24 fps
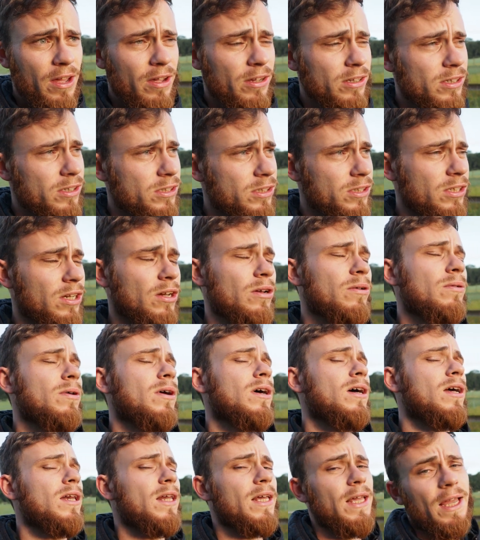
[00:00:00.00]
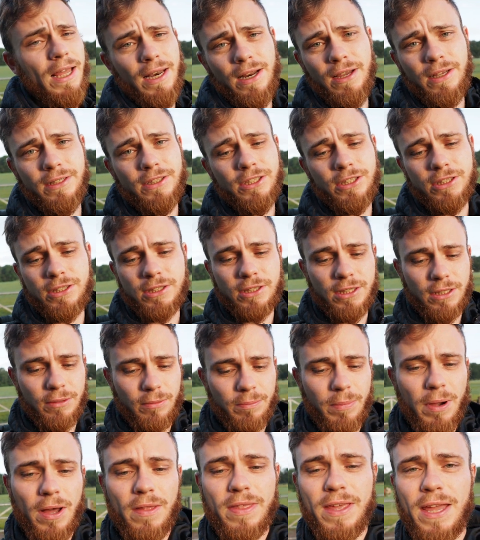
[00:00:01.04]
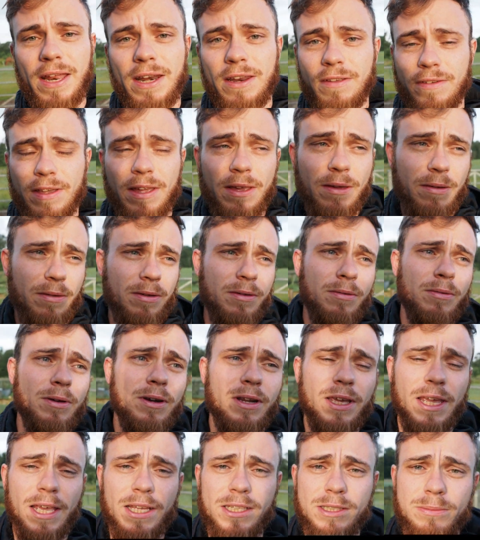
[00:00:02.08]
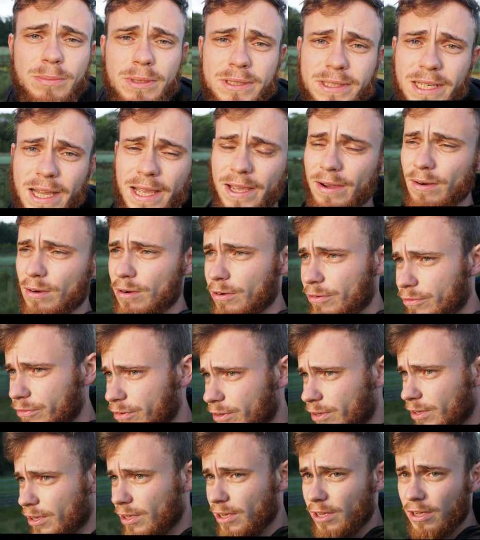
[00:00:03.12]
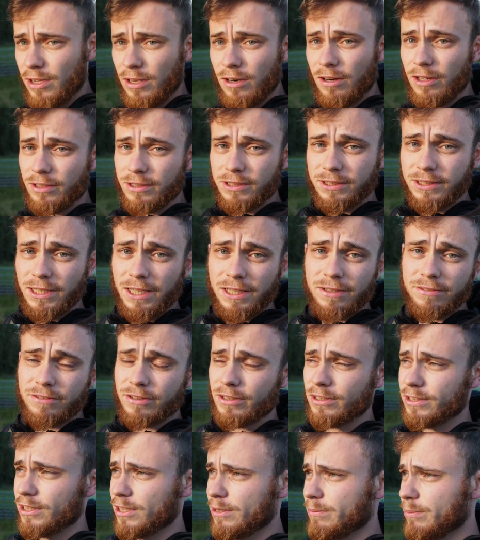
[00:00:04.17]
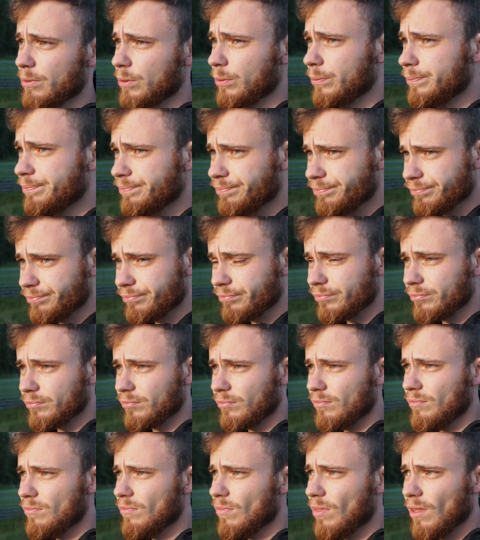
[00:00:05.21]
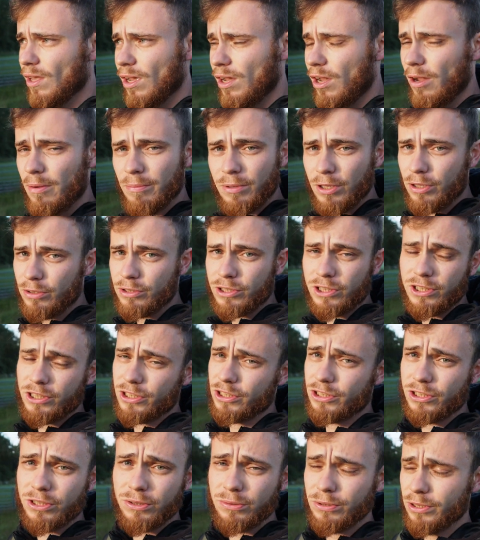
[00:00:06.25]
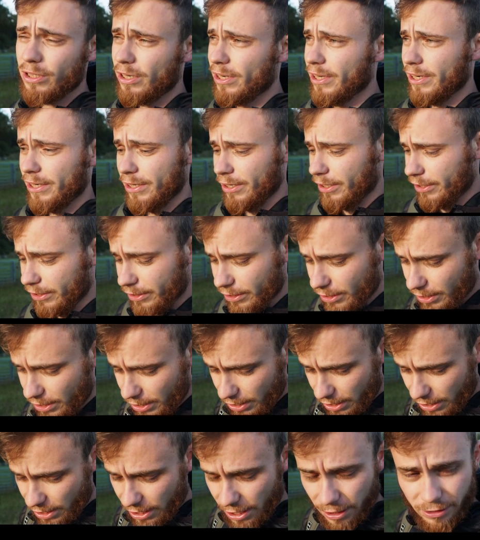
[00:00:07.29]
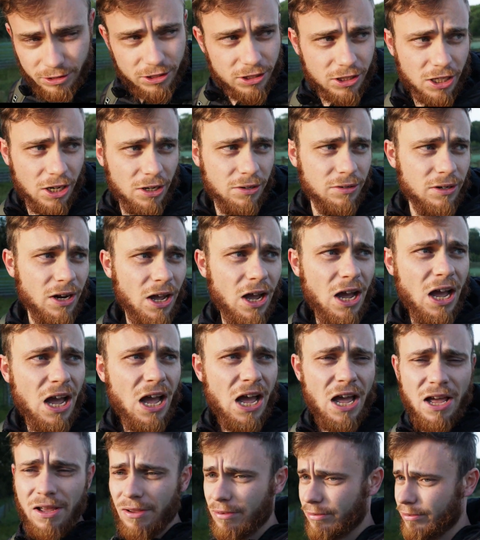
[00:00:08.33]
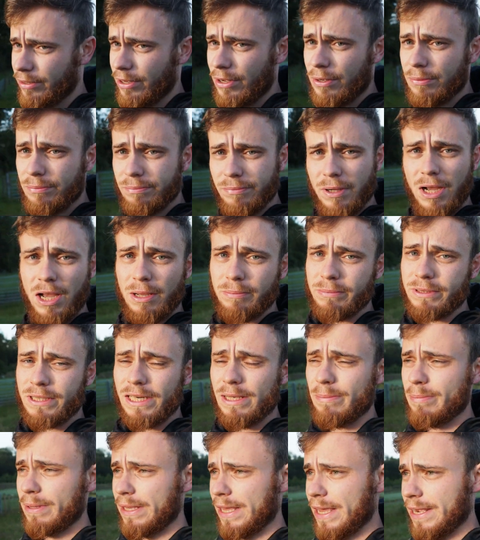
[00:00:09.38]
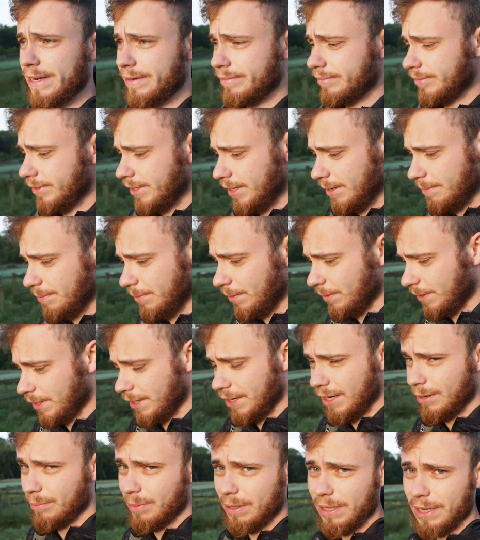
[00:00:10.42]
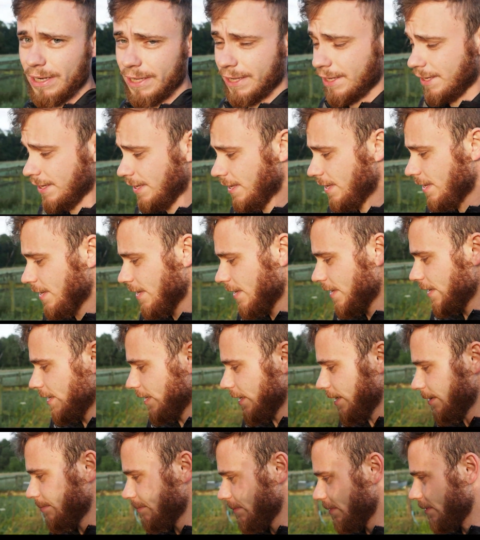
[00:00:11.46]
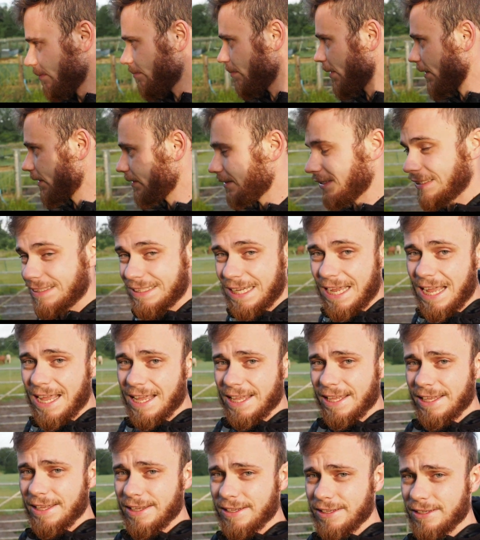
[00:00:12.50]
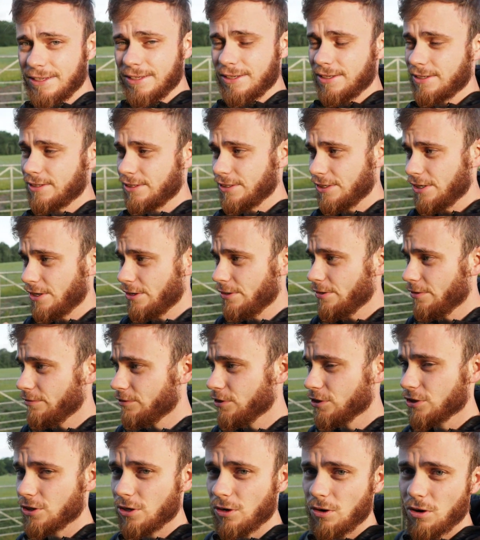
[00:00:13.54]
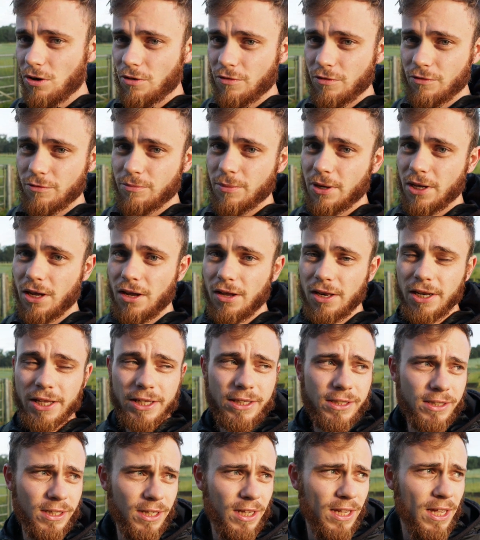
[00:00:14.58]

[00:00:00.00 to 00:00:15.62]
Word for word: so early. And I just, by the end of it, when I get to my day off, like today for example, I'm usually just too tired. And I, I just go, no, no, I'm sleeping in, I'm not getting up early. Um, but today, you know, I've just got off of my earlies